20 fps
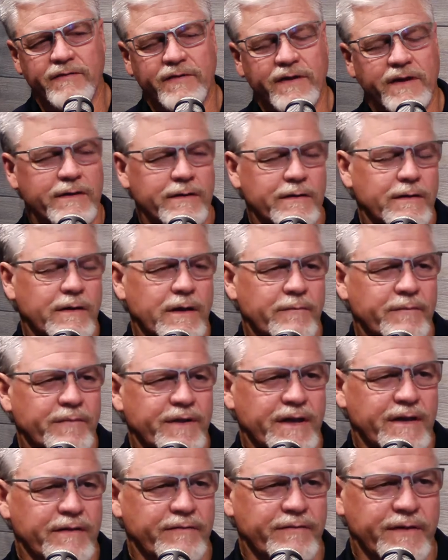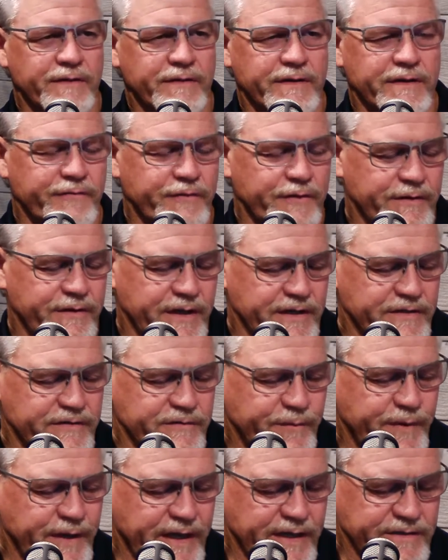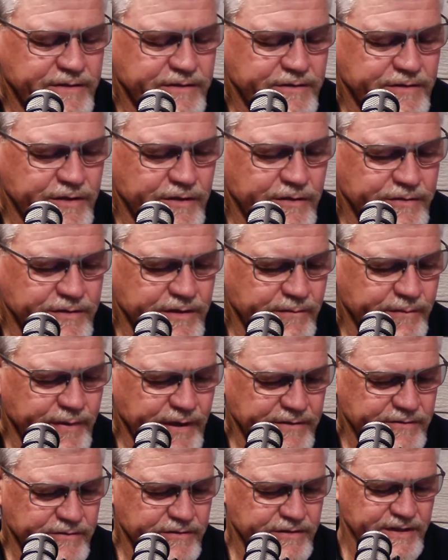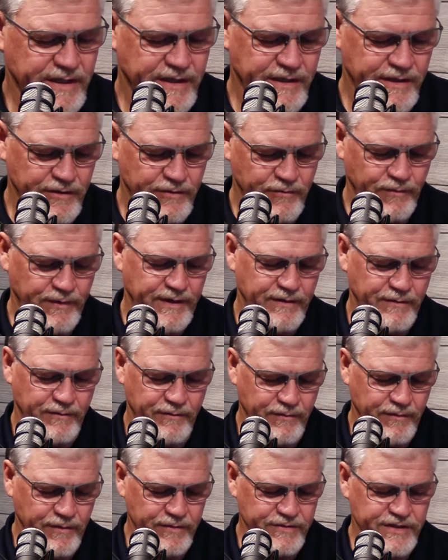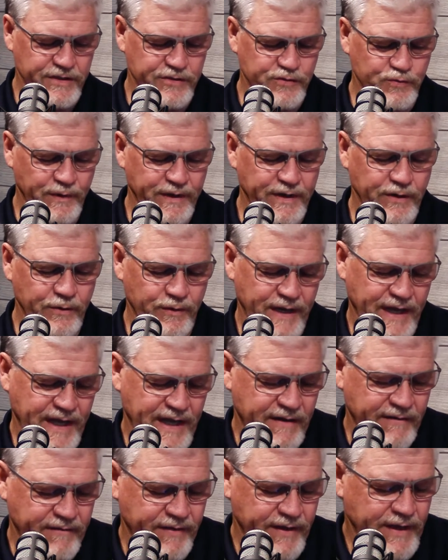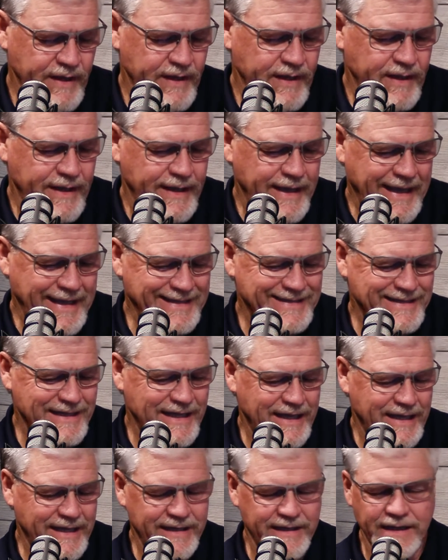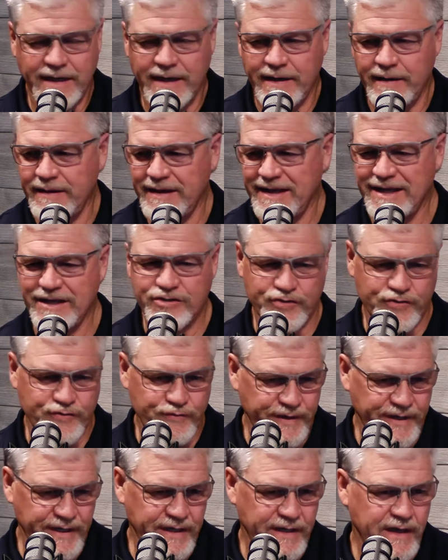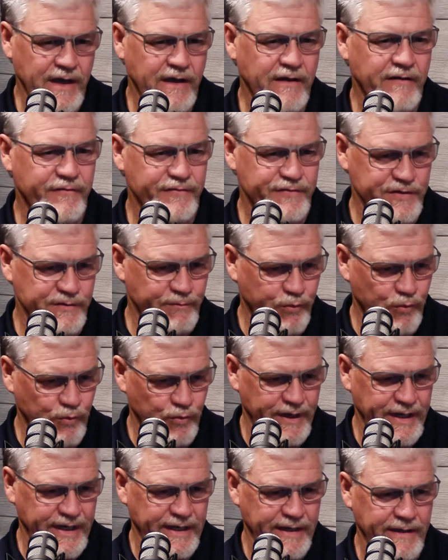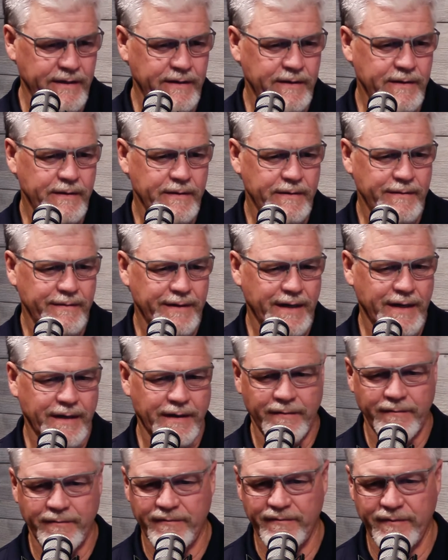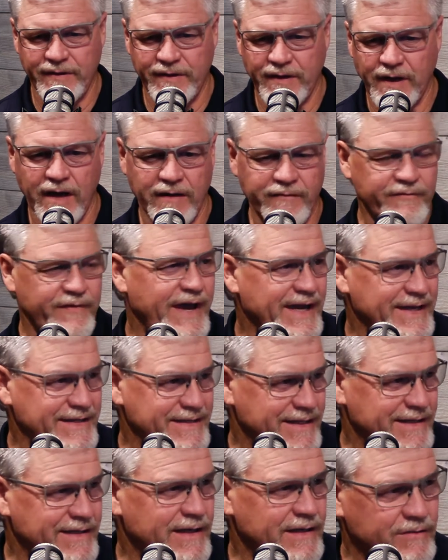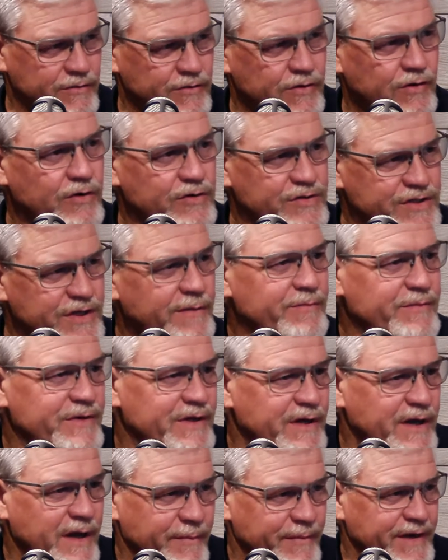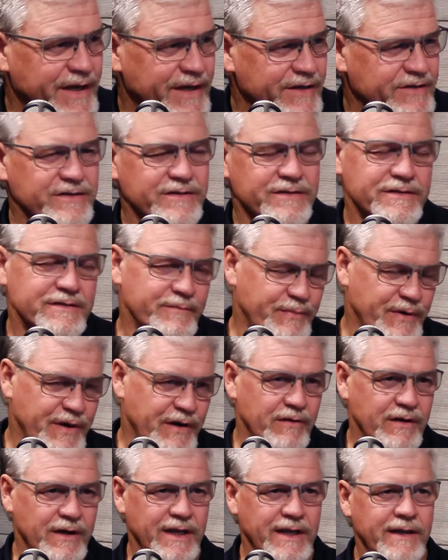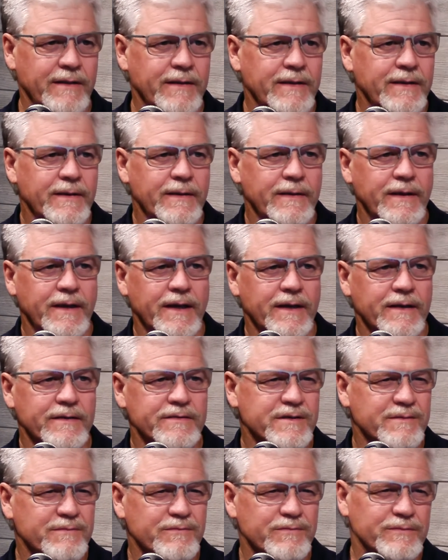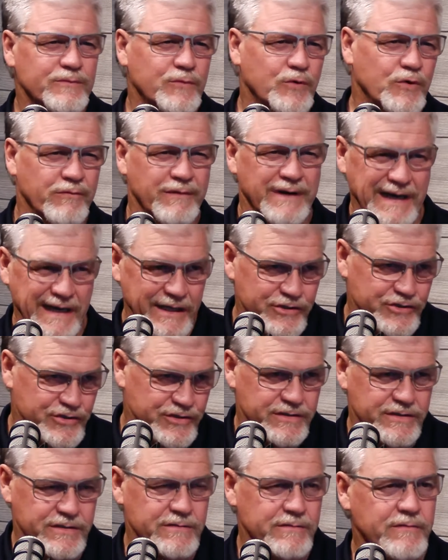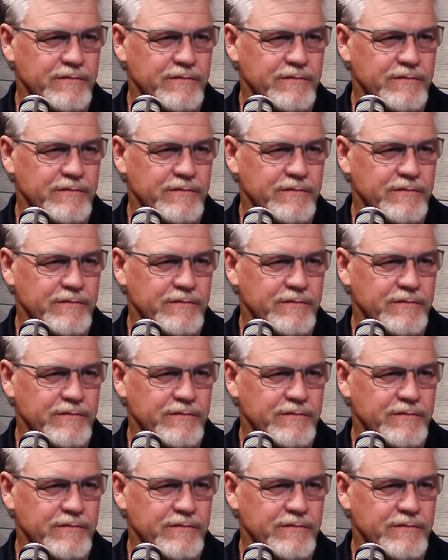getting different things from pastors. Some pastors say, we don't have a history of supporting non-vaccine. Like there are some denominations, apparently, some more religious